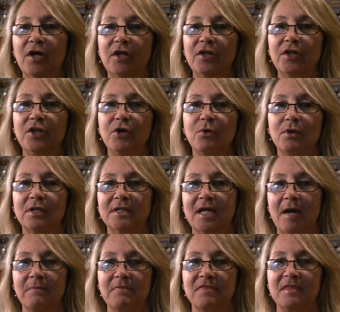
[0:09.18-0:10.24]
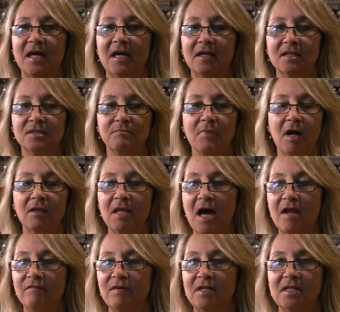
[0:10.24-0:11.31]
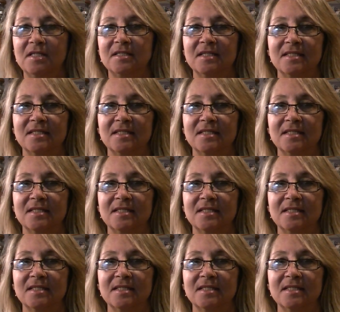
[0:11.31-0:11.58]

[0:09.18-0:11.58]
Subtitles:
newer type things. A lot of it is